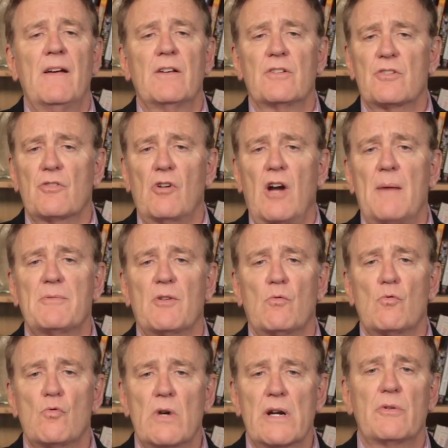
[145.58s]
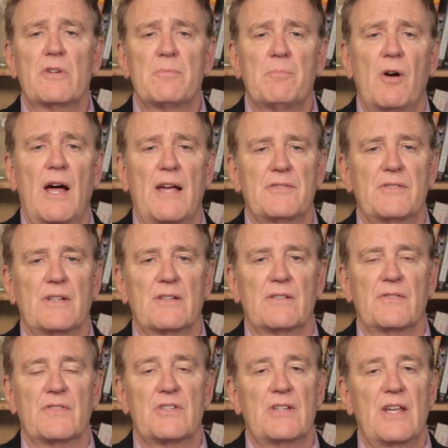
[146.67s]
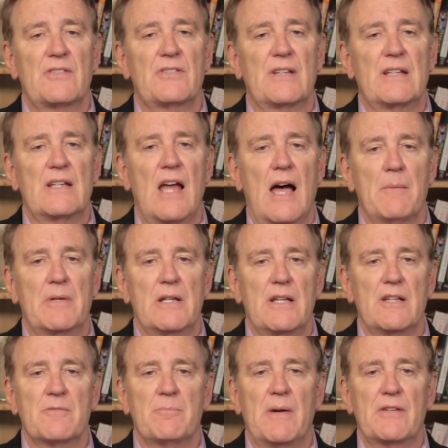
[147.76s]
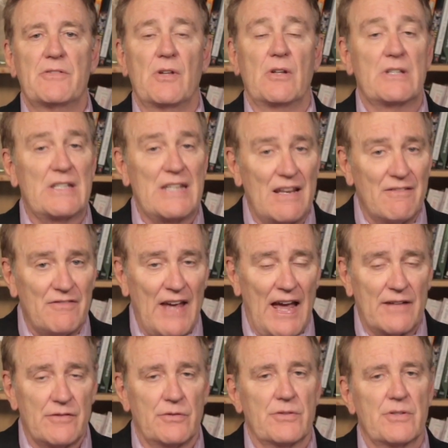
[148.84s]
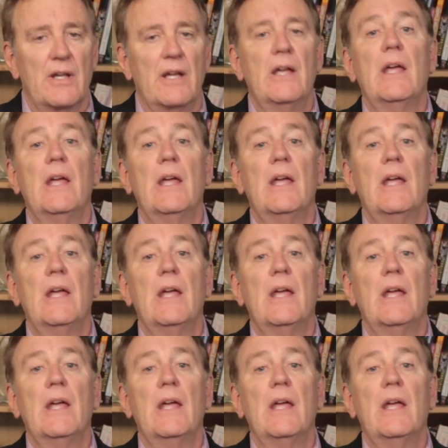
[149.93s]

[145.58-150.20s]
describes a rigorous process of assessing nominees based on 10 factors,